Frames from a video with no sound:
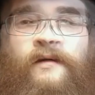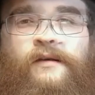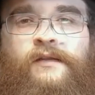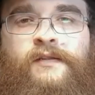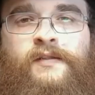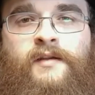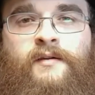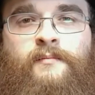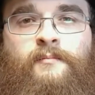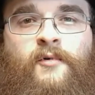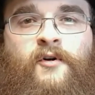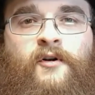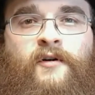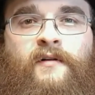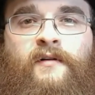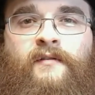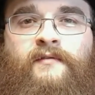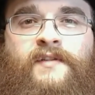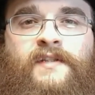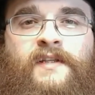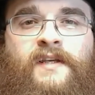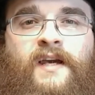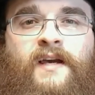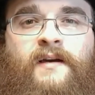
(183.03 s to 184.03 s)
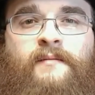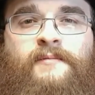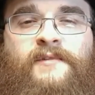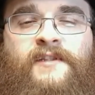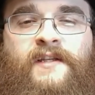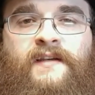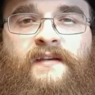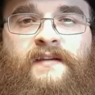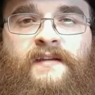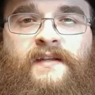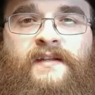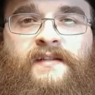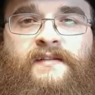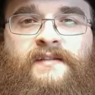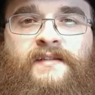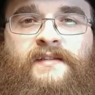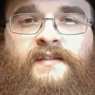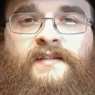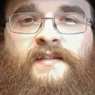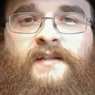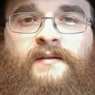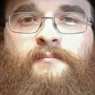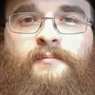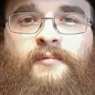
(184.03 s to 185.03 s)
So the moral of scams like these
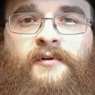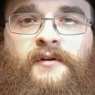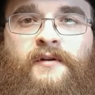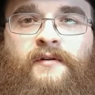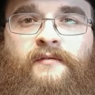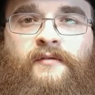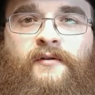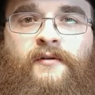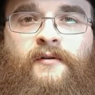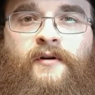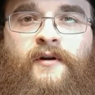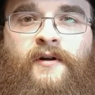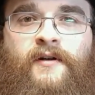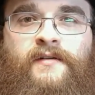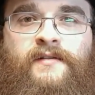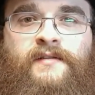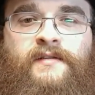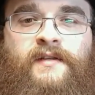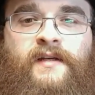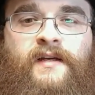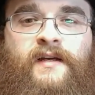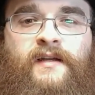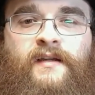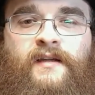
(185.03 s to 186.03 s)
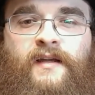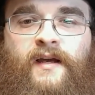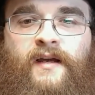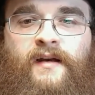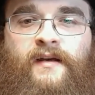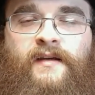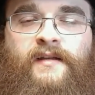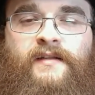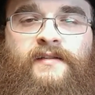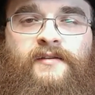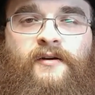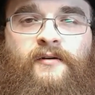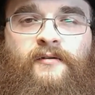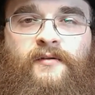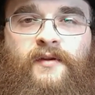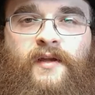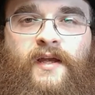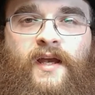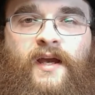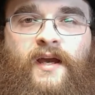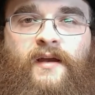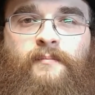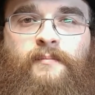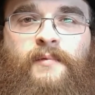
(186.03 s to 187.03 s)
is simple, of course, and that is
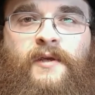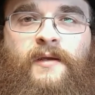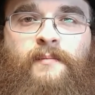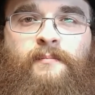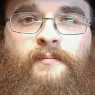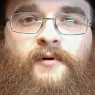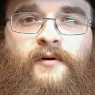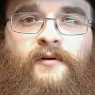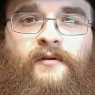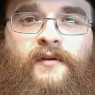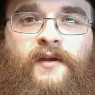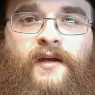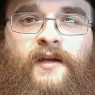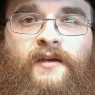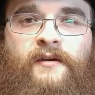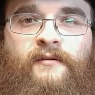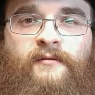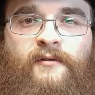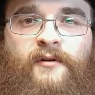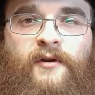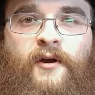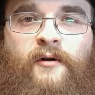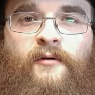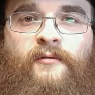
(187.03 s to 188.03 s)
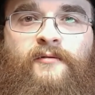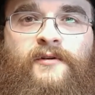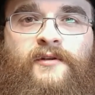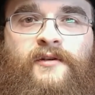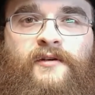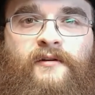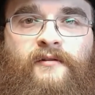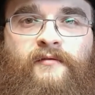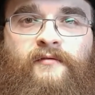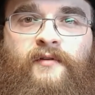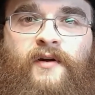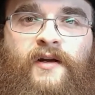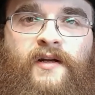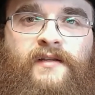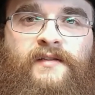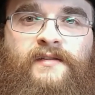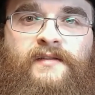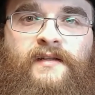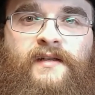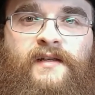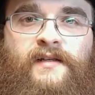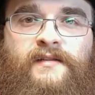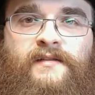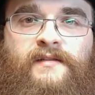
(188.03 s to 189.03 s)
only add people that you know to your
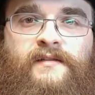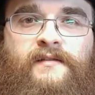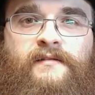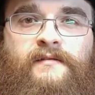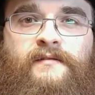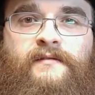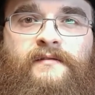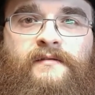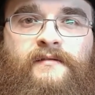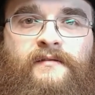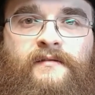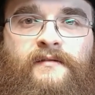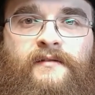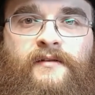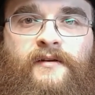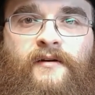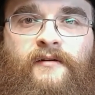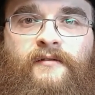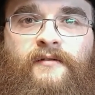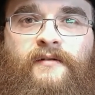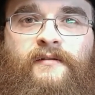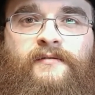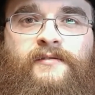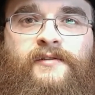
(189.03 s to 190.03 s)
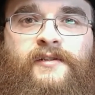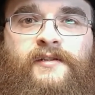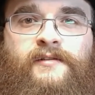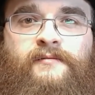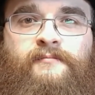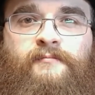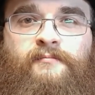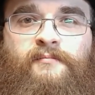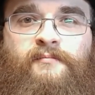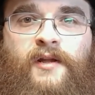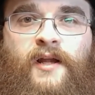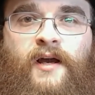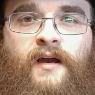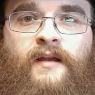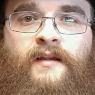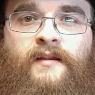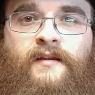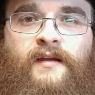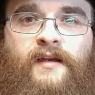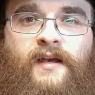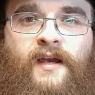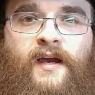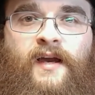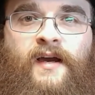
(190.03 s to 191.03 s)
friends list. Don't just
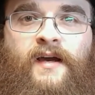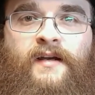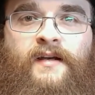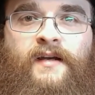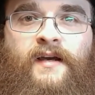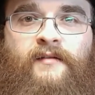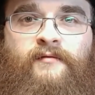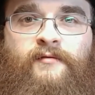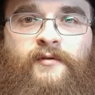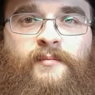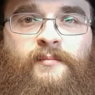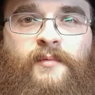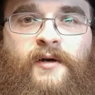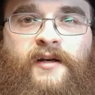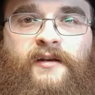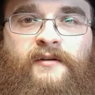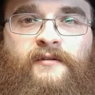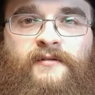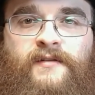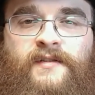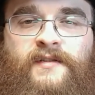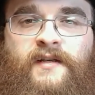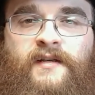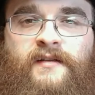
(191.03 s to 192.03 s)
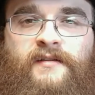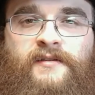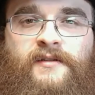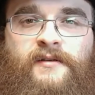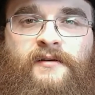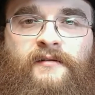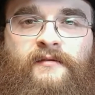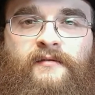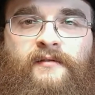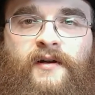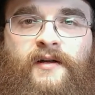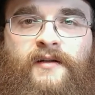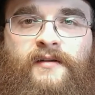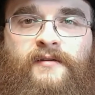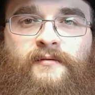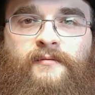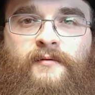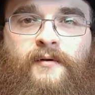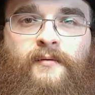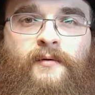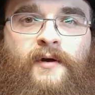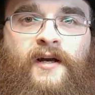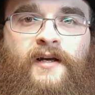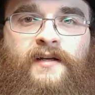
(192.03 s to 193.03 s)
blindly add everybody who sends you a friend
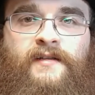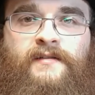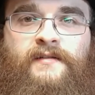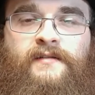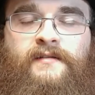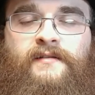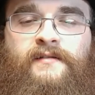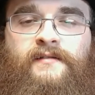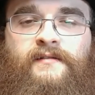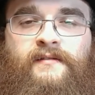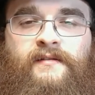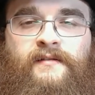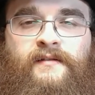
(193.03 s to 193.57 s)
request.